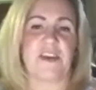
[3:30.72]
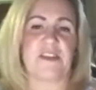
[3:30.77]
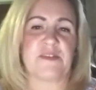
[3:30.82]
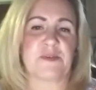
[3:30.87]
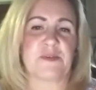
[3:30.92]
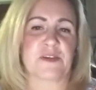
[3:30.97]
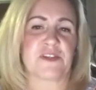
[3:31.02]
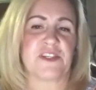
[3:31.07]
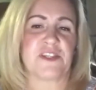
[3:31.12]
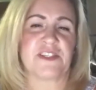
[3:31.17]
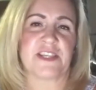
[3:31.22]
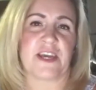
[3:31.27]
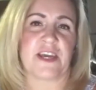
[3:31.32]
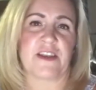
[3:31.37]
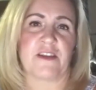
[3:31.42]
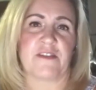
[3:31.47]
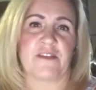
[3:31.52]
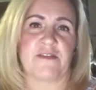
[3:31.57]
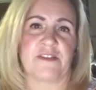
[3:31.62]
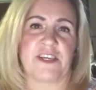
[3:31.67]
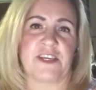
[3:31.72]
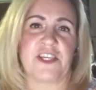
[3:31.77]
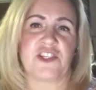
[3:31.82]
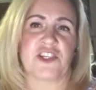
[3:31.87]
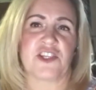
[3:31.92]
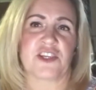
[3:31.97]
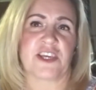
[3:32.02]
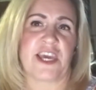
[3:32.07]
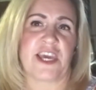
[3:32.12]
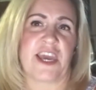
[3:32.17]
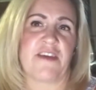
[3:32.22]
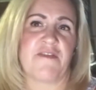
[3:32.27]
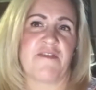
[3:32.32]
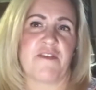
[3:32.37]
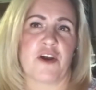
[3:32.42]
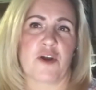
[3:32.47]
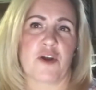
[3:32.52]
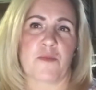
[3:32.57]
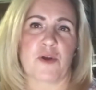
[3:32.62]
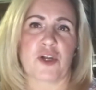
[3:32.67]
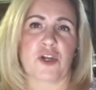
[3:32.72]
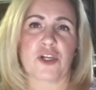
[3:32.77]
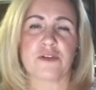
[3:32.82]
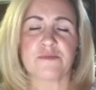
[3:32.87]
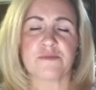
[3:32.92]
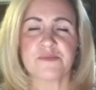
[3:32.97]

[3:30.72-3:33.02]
Facebook, she's name is Alysia K. Farmer.